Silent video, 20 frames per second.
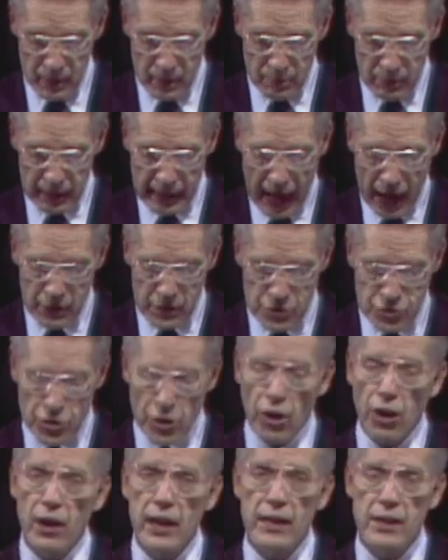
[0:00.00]
But our
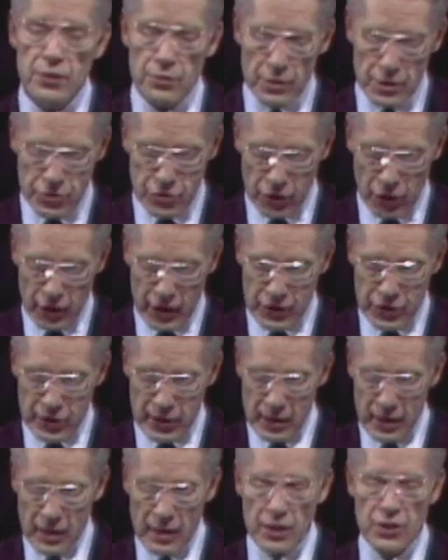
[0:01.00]
joy and
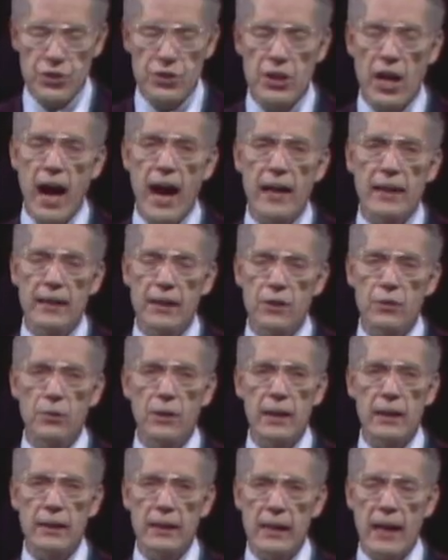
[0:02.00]
rejoicing is not in
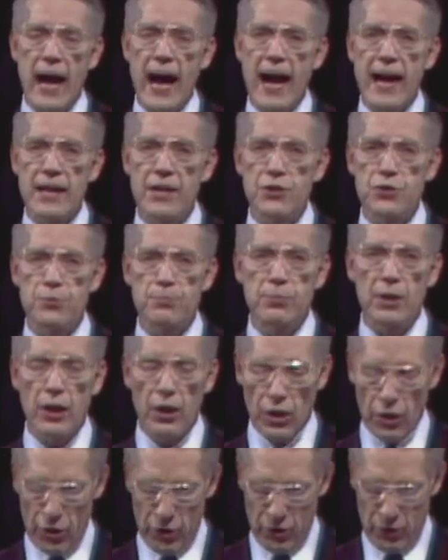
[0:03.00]
what lies
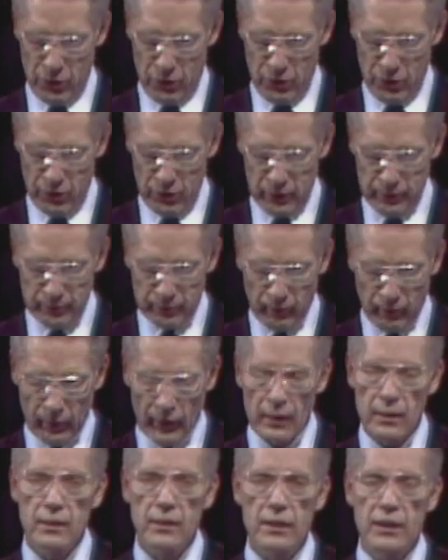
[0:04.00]
below,
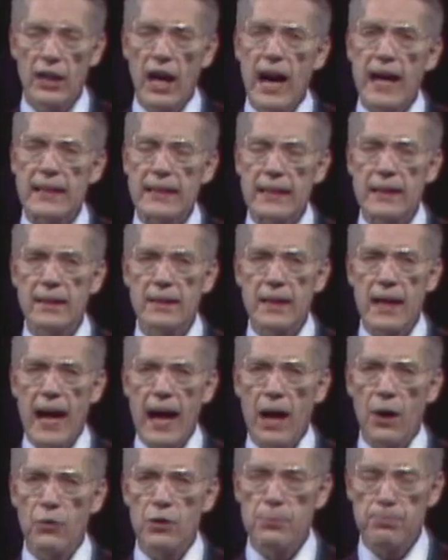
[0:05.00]
not in
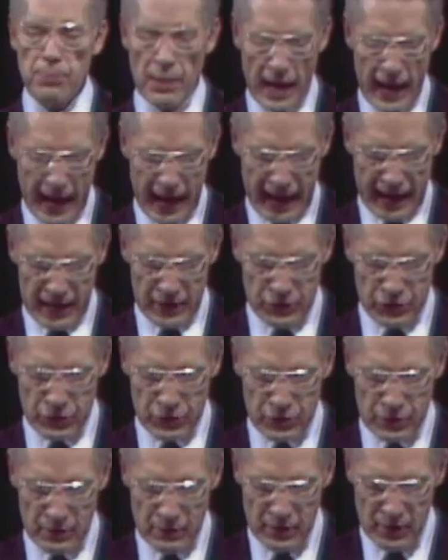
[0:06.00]
our
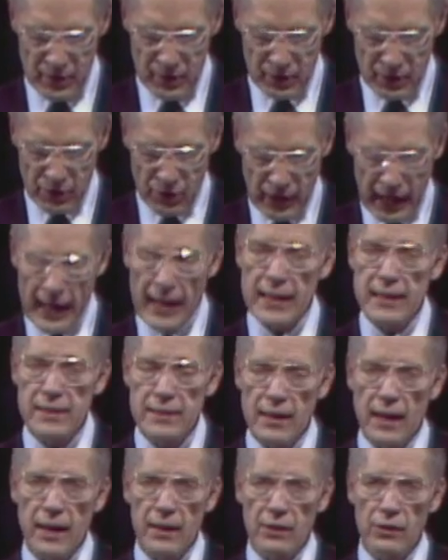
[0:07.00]
past, great
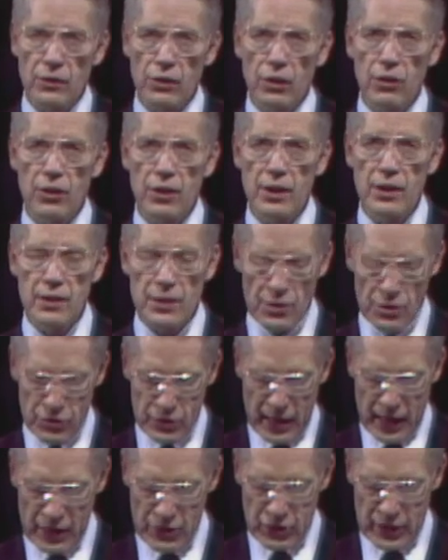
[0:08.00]
and
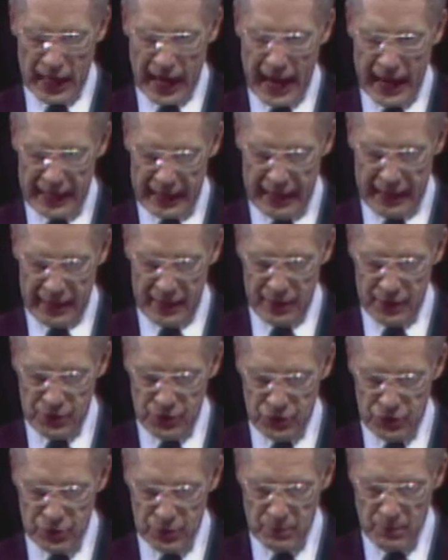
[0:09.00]
glorious as that
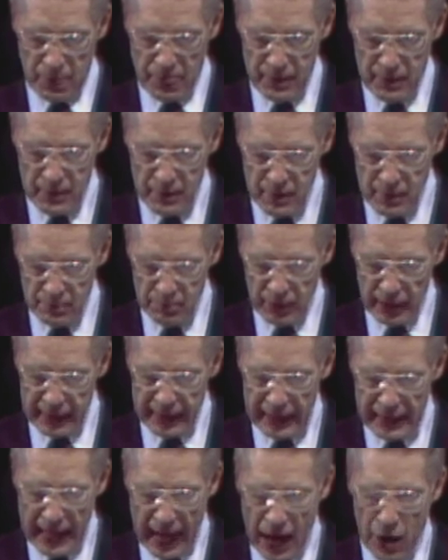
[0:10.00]
is, but
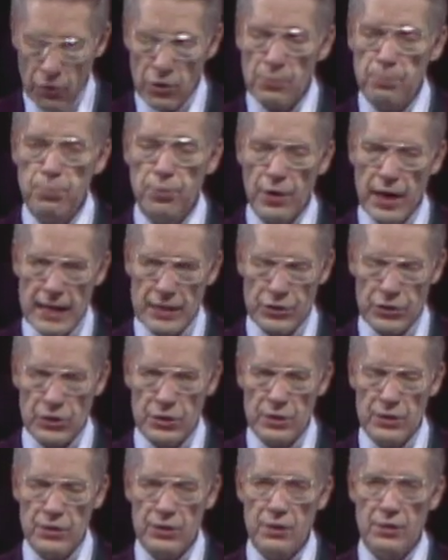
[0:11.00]
in our
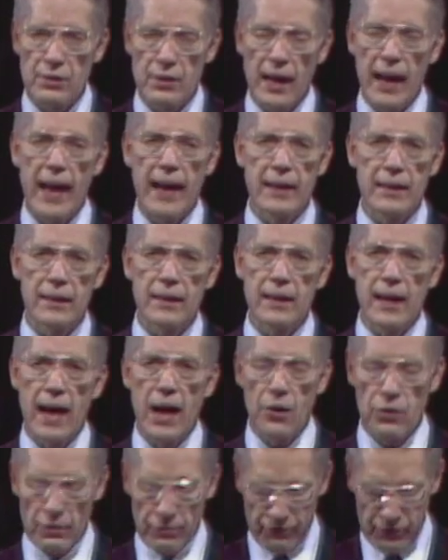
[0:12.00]
present and in
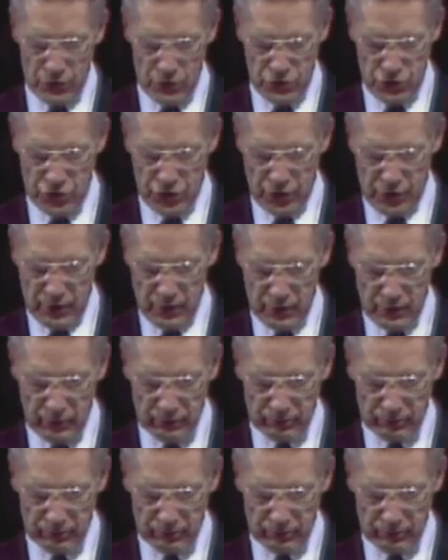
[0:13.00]
our future.